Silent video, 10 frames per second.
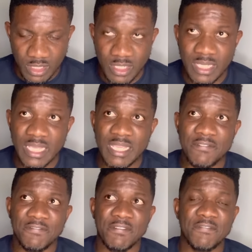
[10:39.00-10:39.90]

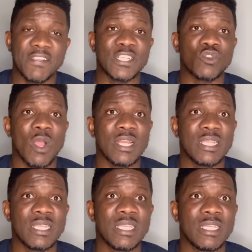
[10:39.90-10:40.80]
If
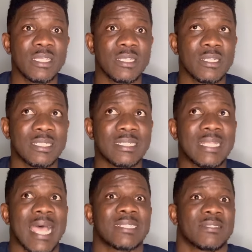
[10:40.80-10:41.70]
eventually
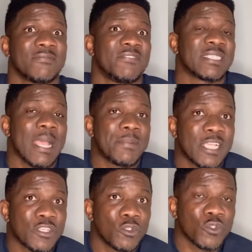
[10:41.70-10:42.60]
that visa
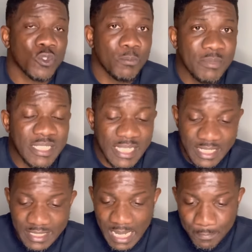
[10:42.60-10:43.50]
application you
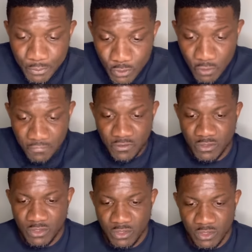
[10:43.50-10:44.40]
submitted is
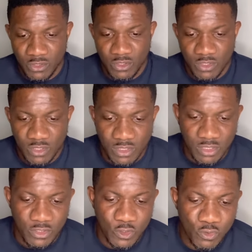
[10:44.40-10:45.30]
approved,
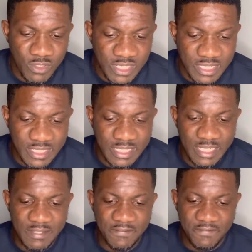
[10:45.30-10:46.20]
you will
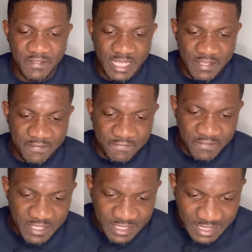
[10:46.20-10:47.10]
receive a
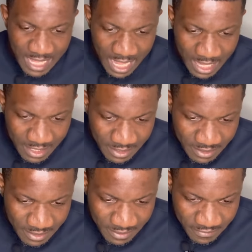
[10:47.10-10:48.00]
visa
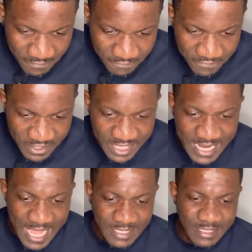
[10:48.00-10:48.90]

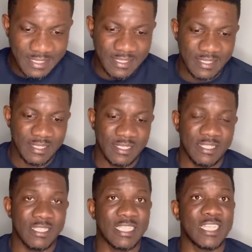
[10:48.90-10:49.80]
vignette
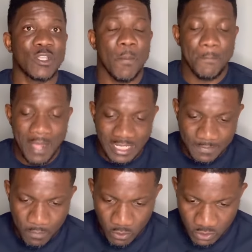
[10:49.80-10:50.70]
in your
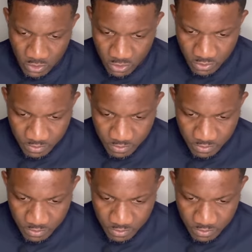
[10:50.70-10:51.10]
passport.